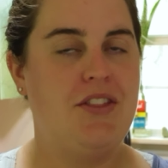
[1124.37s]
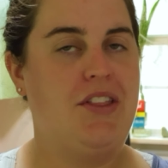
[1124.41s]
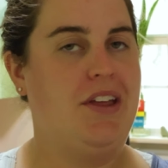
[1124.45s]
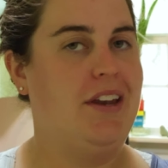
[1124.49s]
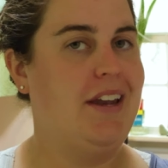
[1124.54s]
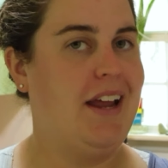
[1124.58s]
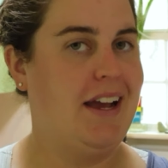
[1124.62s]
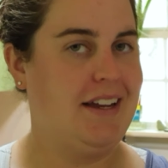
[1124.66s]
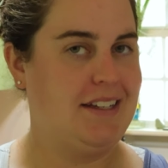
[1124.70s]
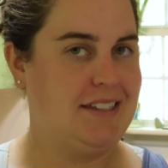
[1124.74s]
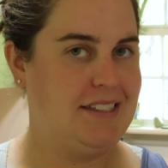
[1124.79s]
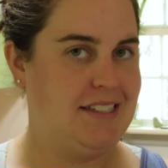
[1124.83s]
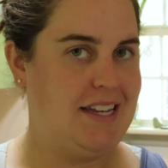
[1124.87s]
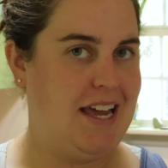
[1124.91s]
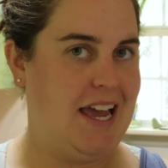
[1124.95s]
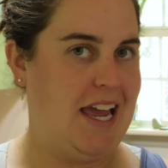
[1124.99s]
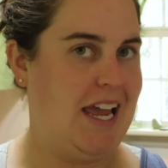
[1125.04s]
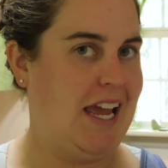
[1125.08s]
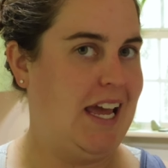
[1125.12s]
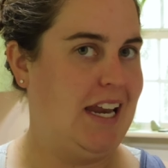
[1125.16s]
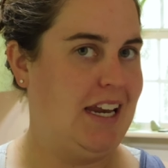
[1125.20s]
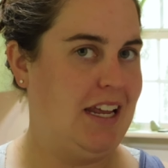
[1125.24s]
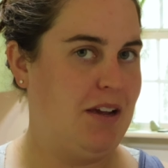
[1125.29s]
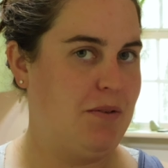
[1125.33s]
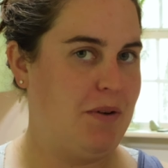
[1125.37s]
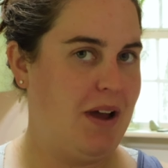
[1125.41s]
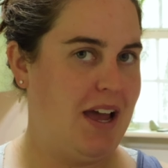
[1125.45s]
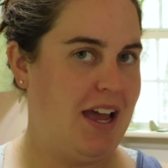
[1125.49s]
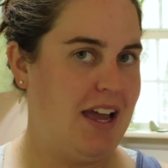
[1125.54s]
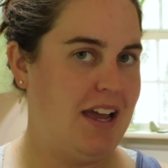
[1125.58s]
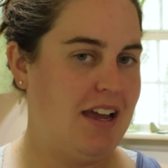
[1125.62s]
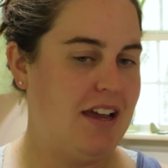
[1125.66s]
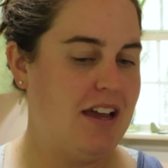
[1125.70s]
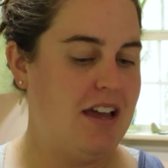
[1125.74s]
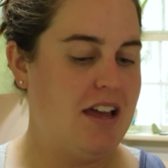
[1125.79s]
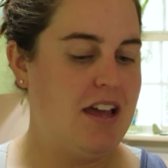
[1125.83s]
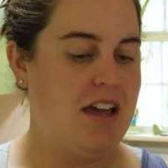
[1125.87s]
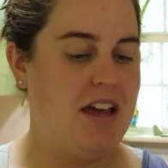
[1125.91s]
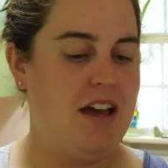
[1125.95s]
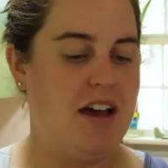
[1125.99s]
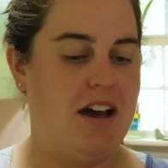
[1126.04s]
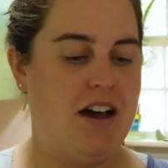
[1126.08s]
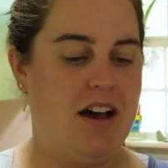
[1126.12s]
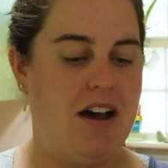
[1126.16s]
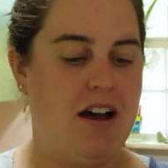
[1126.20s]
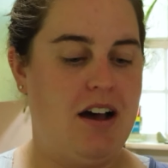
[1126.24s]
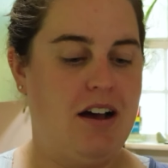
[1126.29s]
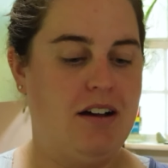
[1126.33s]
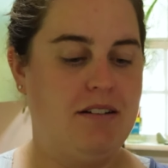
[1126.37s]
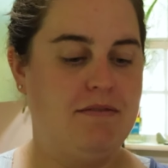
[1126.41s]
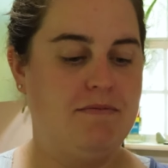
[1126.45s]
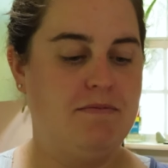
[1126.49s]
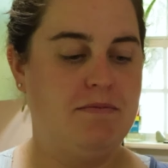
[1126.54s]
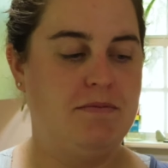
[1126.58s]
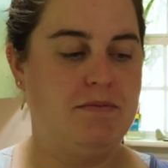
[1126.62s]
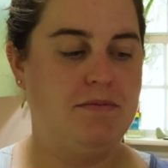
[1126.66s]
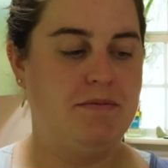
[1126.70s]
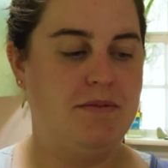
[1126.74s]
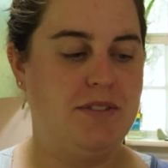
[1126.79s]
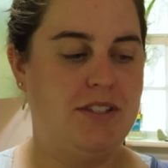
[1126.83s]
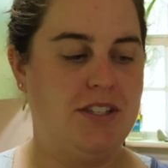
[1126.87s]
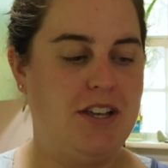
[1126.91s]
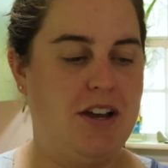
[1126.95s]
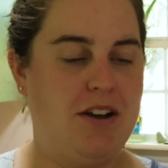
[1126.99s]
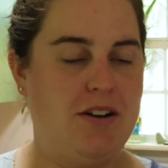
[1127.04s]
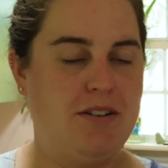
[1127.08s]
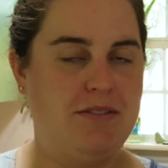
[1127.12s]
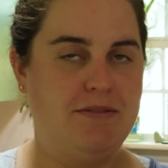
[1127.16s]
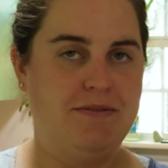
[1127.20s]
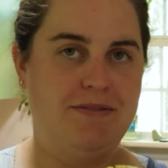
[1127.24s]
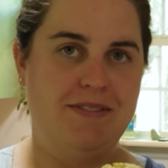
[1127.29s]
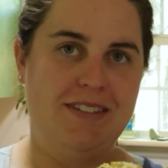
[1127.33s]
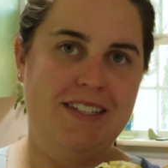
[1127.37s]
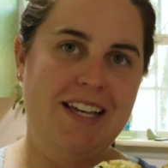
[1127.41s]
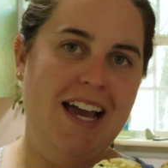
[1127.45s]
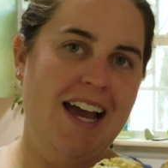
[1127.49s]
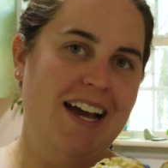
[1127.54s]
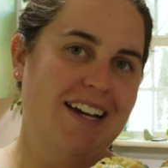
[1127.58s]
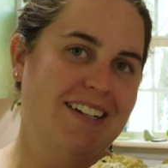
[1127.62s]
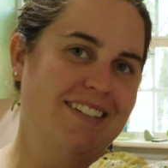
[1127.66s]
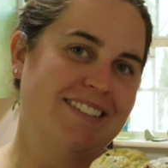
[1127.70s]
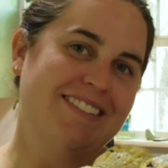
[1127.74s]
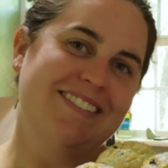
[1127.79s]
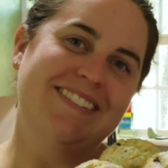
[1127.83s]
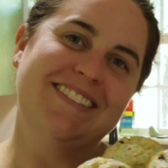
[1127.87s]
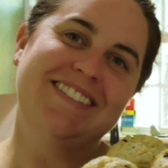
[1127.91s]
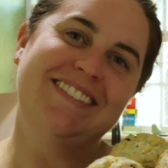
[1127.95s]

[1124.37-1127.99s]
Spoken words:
the next day anyway. So yeah.